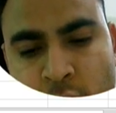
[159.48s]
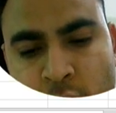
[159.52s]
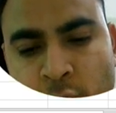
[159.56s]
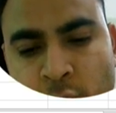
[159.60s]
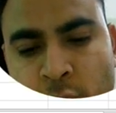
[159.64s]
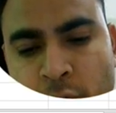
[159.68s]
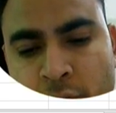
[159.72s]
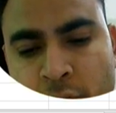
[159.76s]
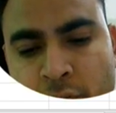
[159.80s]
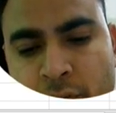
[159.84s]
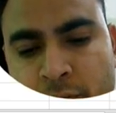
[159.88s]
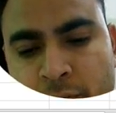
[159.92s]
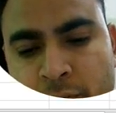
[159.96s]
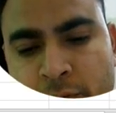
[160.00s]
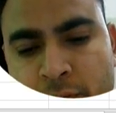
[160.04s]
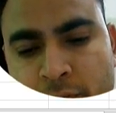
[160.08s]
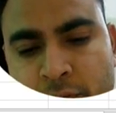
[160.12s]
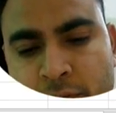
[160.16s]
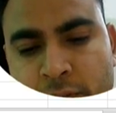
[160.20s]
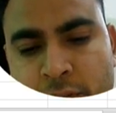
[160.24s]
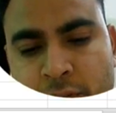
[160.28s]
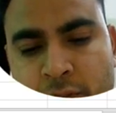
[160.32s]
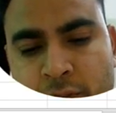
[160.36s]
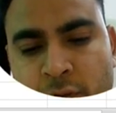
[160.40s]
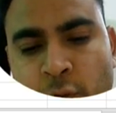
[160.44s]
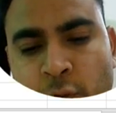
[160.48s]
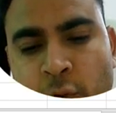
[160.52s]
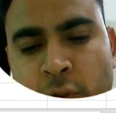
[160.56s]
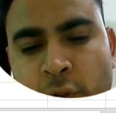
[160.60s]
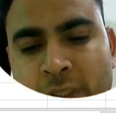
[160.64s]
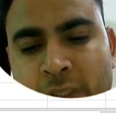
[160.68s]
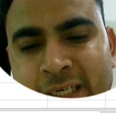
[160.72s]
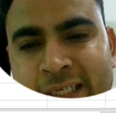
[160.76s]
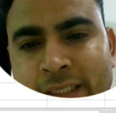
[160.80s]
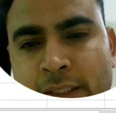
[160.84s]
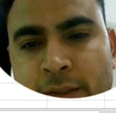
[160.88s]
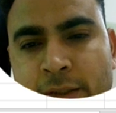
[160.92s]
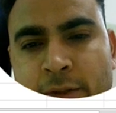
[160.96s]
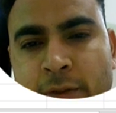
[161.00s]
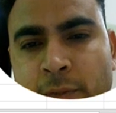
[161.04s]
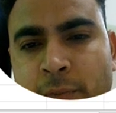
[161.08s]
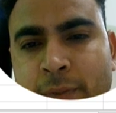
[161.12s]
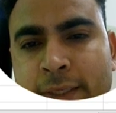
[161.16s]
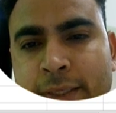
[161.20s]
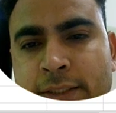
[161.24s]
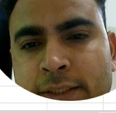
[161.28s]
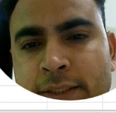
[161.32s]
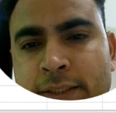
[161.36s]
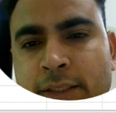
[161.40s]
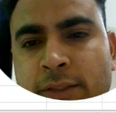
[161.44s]
control, just hold it,
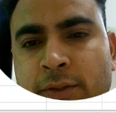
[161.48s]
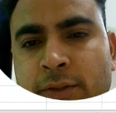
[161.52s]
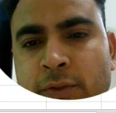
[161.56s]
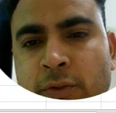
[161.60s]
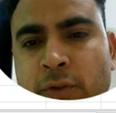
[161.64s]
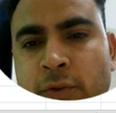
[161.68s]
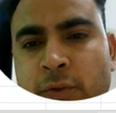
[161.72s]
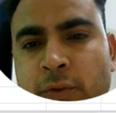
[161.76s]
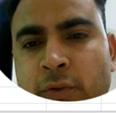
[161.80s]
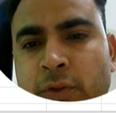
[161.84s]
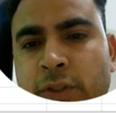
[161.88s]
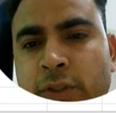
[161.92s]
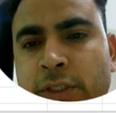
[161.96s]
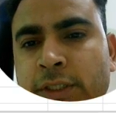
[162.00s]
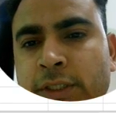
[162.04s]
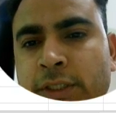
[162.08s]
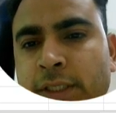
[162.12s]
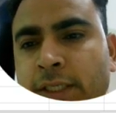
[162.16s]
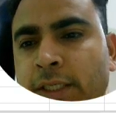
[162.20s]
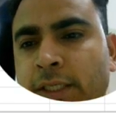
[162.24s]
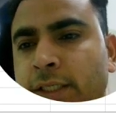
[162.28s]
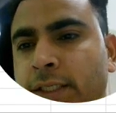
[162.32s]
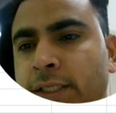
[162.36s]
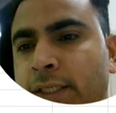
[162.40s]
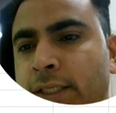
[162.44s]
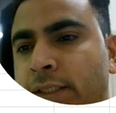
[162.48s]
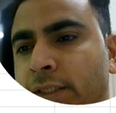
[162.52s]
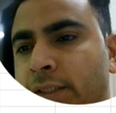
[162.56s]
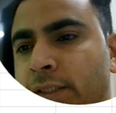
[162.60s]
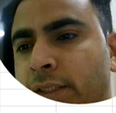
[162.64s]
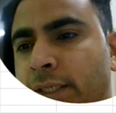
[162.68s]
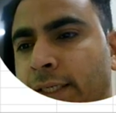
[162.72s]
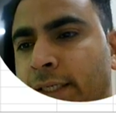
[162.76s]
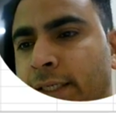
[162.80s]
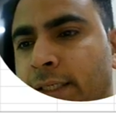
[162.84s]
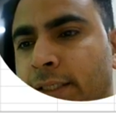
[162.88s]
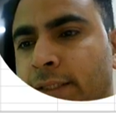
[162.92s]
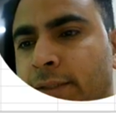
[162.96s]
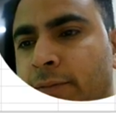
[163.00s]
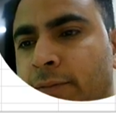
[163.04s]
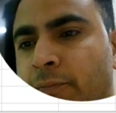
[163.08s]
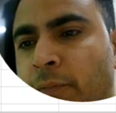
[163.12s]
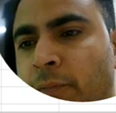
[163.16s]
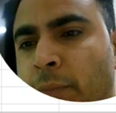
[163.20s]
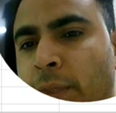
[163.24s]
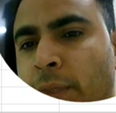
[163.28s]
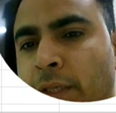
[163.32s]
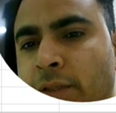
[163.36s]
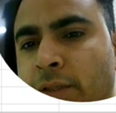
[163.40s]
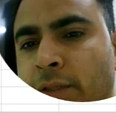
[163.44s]
press control, hold it, and then drag
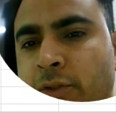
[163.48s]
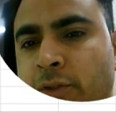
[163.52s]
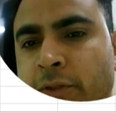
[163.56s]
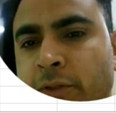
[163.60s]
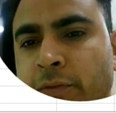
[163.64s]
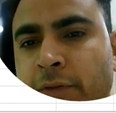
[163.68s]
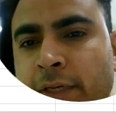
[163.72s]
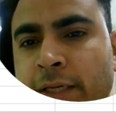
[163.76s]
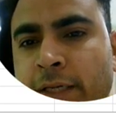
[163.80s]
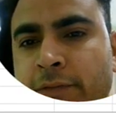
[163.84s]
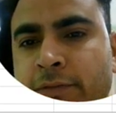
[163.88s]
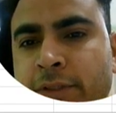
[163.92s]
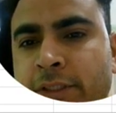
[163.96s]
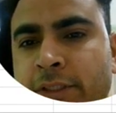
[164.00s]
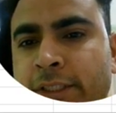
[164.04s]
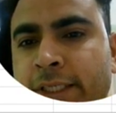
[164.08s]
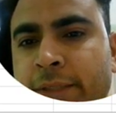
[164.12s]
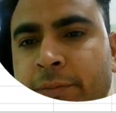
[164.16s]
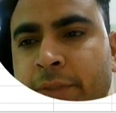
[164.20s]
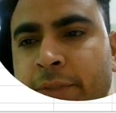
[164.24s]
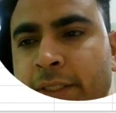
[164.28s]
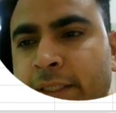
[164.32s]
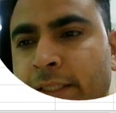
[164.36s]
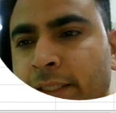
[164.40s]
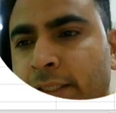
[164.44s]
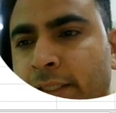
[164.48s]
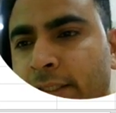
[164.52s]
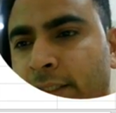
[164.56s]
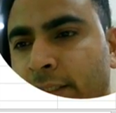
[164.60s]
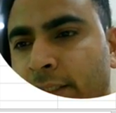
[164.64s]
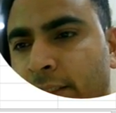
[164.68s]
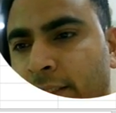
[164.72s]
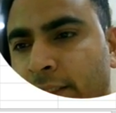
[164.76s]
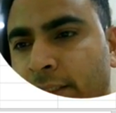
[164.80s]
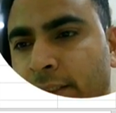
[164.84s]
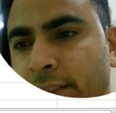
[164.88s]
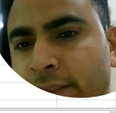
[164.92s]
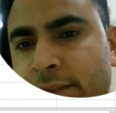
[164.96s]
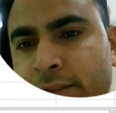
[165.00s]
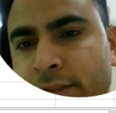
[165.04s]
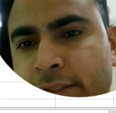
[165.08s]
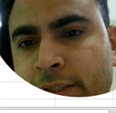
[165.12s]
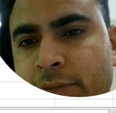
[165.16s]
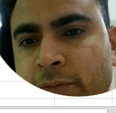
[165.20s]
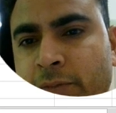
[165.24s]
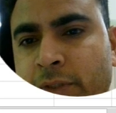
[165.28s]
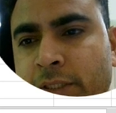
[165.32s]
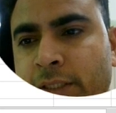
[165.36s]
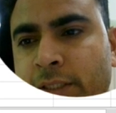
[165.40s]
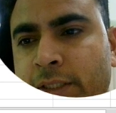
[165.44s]
it. So you will have the same data
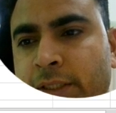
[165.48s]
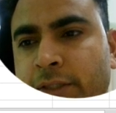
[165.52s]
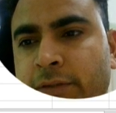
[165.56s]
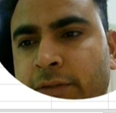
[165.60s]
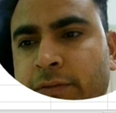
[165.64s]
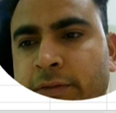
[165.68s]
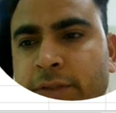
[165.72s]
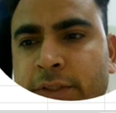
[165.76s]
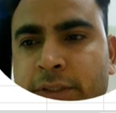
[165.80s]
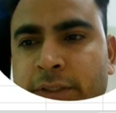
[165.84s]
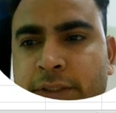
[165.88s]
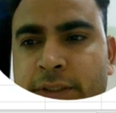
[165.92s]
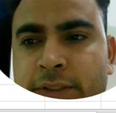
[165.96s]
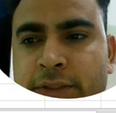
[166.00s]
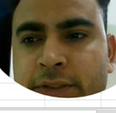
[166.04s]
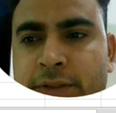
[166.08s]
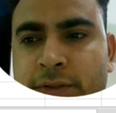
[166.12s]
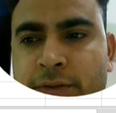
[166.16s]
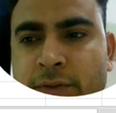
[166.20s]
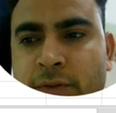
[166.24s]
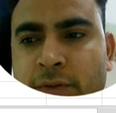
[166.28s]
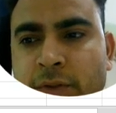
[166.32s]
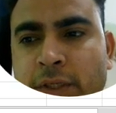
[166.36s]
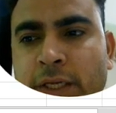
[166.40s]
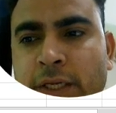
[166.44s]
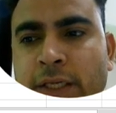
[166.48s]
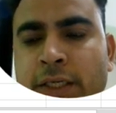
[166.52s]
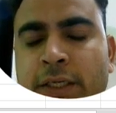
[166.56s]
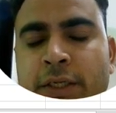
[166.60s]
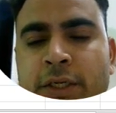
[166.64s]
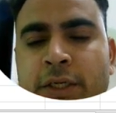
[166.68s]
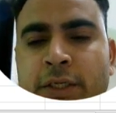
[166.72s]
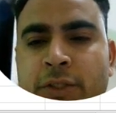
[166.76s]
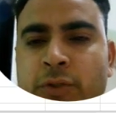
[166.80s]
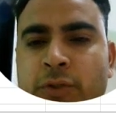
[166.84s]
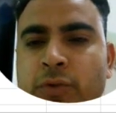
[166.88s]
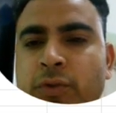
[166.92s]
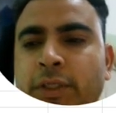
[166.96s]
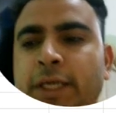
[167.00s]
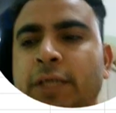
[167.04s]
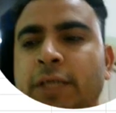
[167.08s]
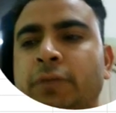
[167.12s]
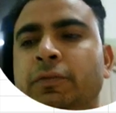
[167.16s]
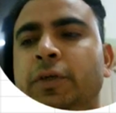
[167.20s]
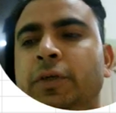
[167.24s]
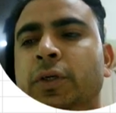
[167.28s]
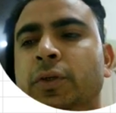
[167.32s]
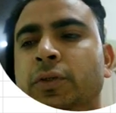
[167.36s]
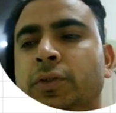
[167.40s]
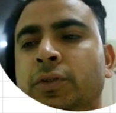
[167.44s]
here, same data you have here. Okay, so
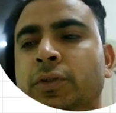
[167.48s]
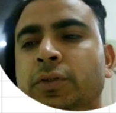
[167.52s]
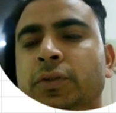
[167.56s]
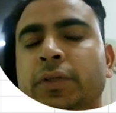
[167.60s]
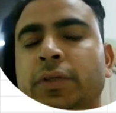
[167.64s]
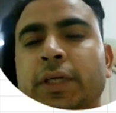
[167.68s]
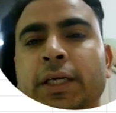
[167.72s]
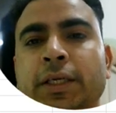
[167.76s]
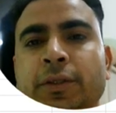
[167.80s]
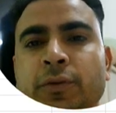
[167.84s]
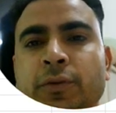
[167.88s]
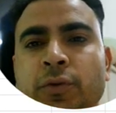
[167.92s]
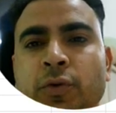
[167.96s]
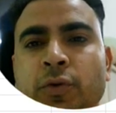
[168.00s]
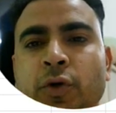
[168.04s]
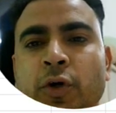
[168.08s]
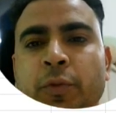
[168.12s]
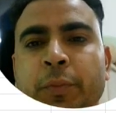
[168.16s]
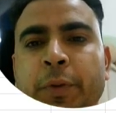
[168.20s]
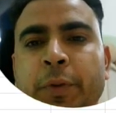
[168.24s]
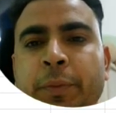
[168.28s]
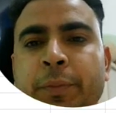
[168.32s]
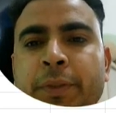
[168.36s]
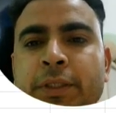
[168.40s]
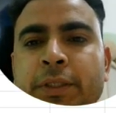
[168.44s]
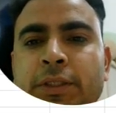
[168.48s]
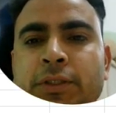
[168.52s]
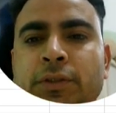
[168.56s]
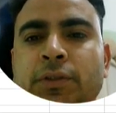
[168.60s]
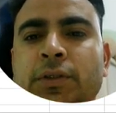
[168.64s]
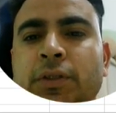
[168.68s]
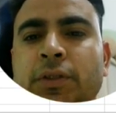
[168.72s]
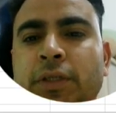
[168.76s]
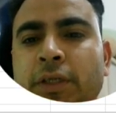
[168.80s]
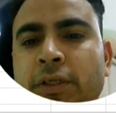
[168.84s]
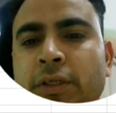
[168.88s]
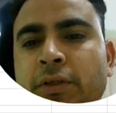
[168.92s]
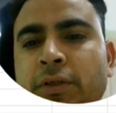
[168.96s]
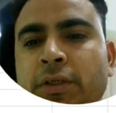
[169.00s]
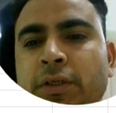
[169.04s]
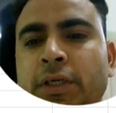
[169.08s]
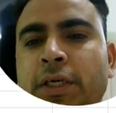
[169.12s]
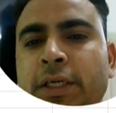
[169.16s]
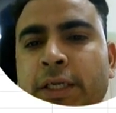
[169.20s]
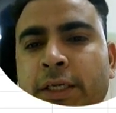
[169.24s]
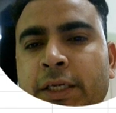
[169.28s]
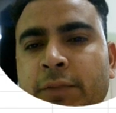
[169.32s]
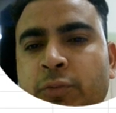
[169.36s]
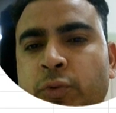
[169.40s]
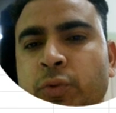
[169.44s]
that way also you can do copy paste. You don't
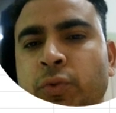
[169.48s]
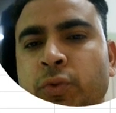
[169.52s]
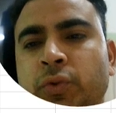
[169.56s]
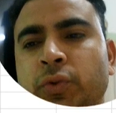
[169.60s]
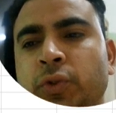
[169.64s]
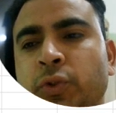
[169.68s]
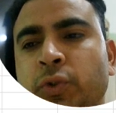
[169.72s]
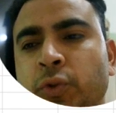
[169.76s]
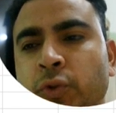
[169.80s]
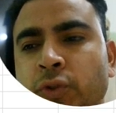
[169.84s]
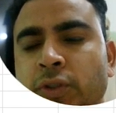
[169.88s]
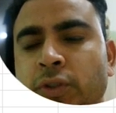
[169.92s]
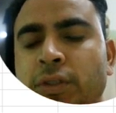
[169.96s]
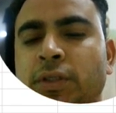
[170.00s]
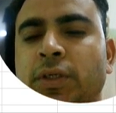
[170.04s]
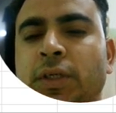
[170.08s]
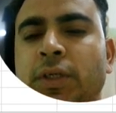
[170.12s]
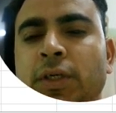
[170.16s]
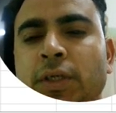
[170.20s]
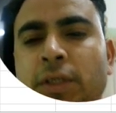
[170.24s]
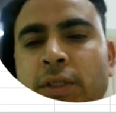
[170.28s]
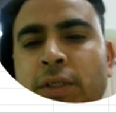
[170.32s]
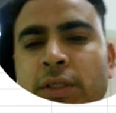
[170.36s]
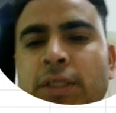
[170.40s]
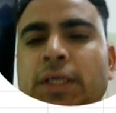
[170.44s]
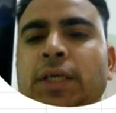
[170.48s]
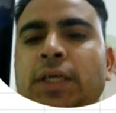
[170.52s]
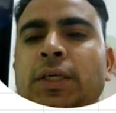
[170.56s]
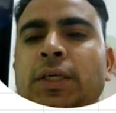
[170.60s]
really have to use